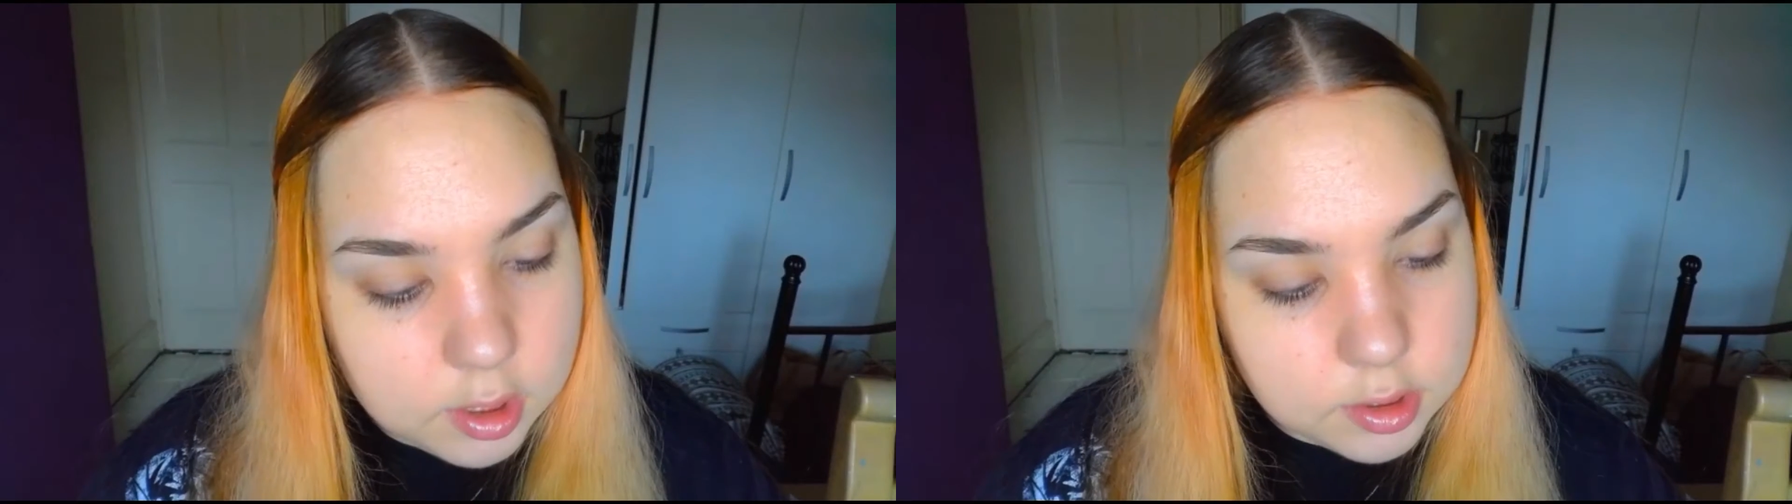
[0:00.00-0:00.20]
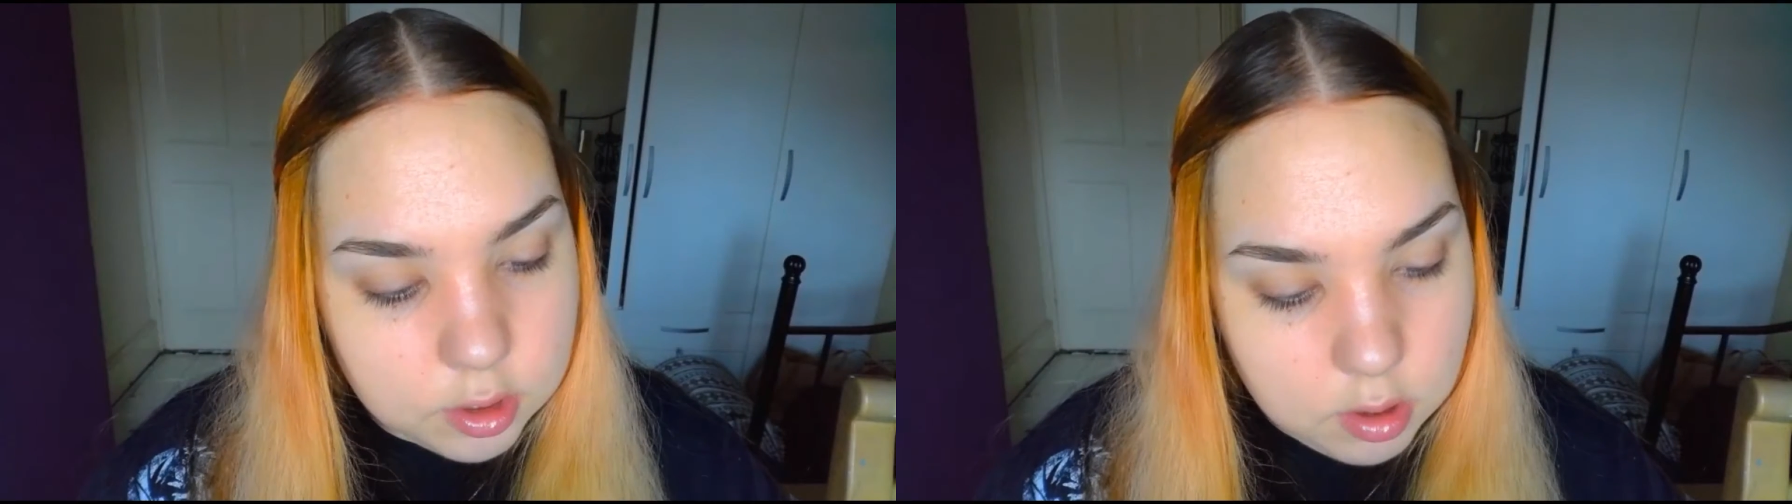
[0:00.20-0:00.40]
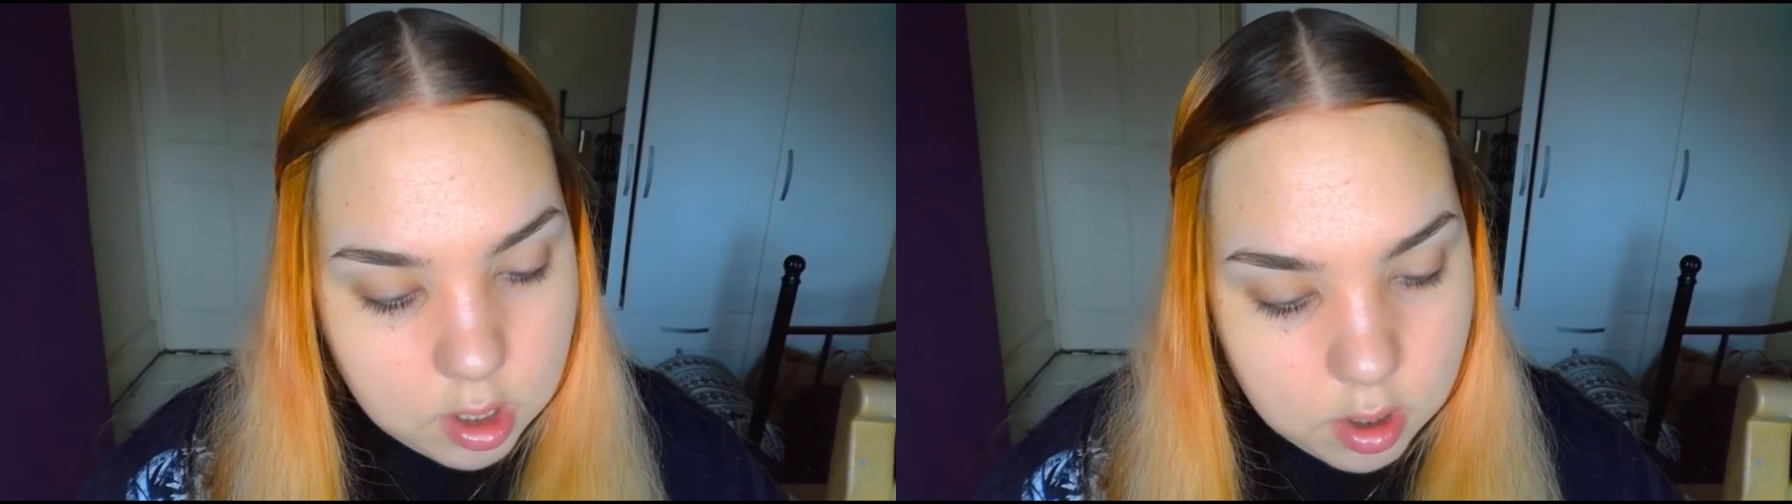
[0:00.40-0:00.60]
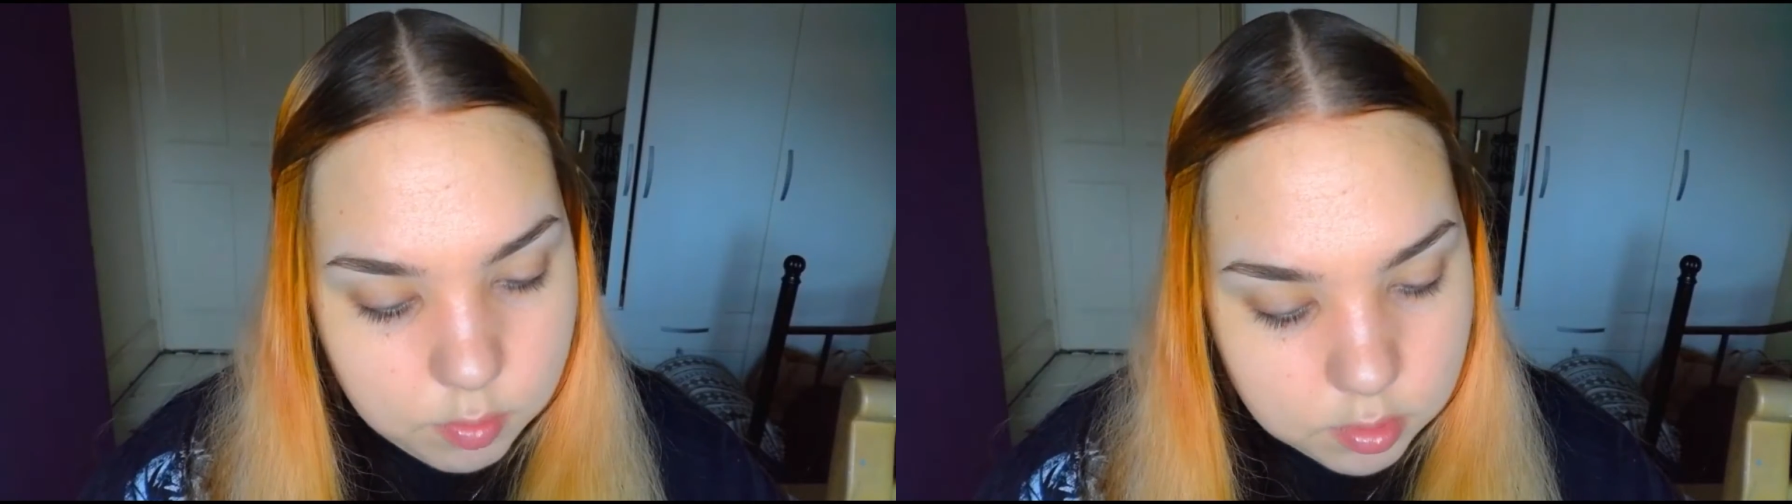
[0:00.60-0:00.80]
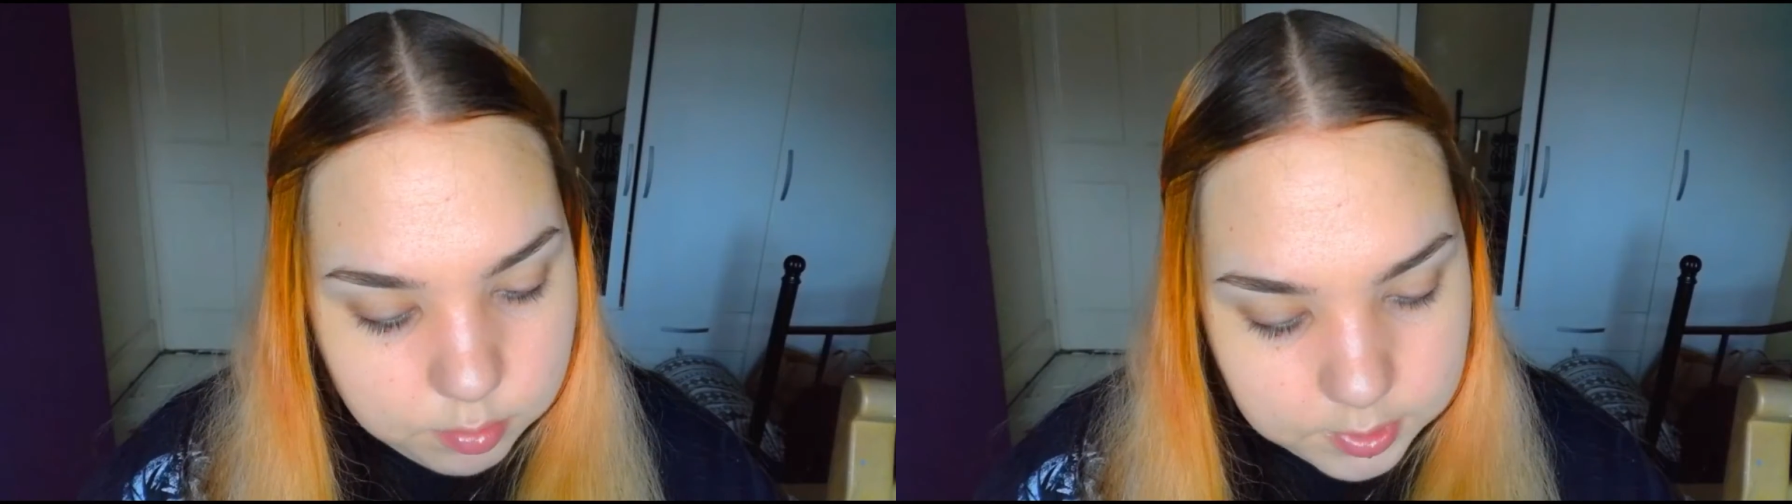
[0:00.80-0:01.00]
So I
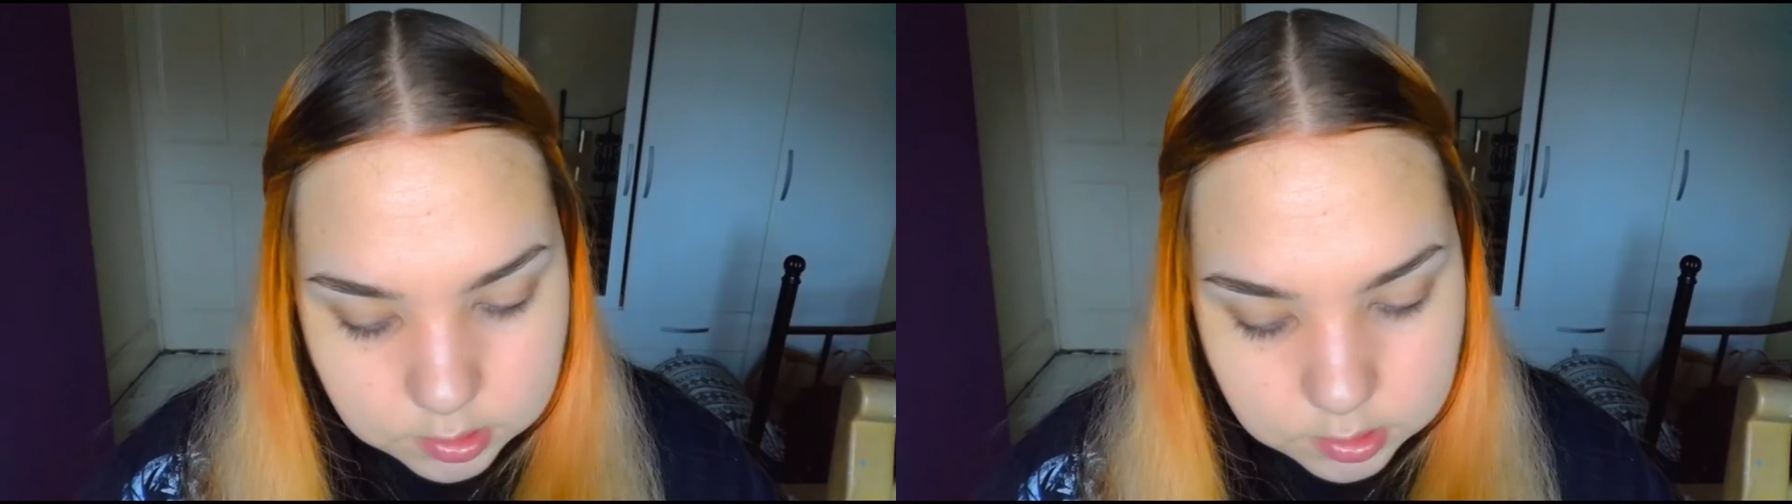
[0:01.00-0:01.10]
will be